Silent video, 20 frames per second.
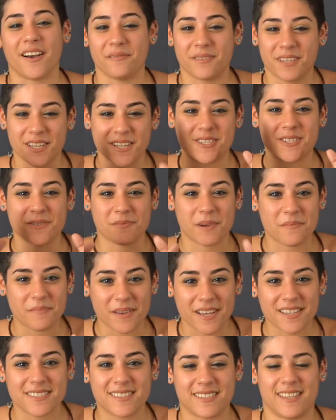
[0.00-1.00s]
I'm gonna do my
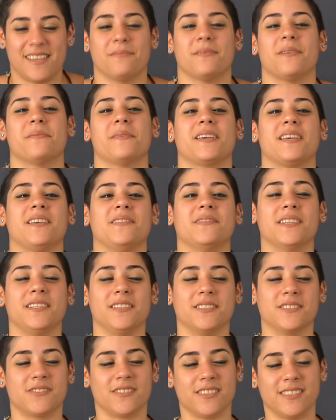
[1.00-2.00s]
best to keep on making
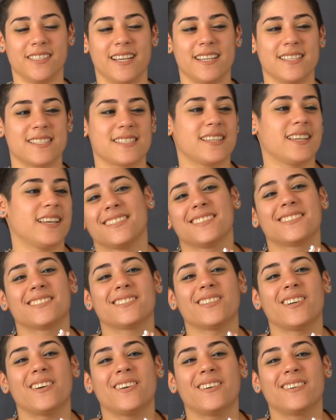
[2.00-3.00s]
videos for you guys.
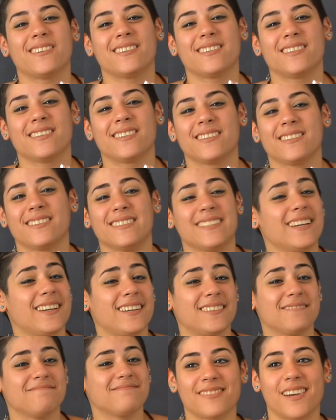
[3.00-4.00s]
So
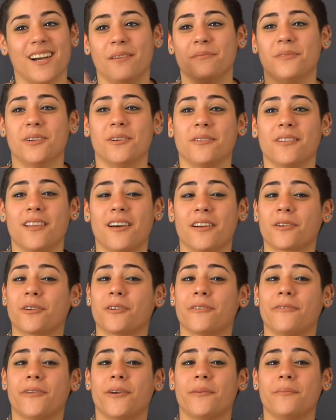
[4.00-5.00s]
yeah, I'm no longer
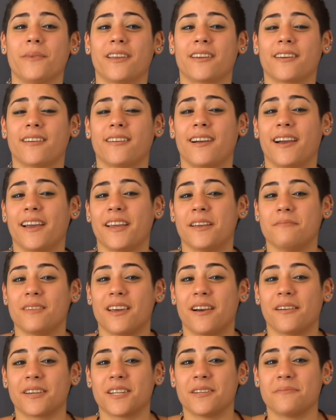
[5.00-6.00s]
a filmmaker. I am
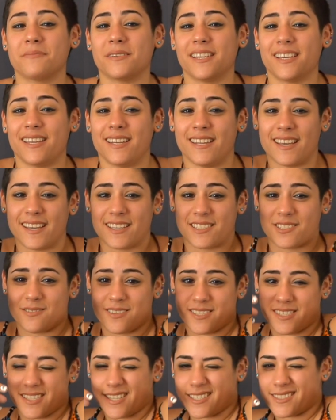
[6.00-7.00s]
now gonna be an
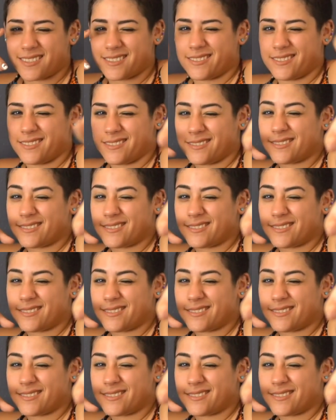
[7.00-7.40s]
X-ray tech.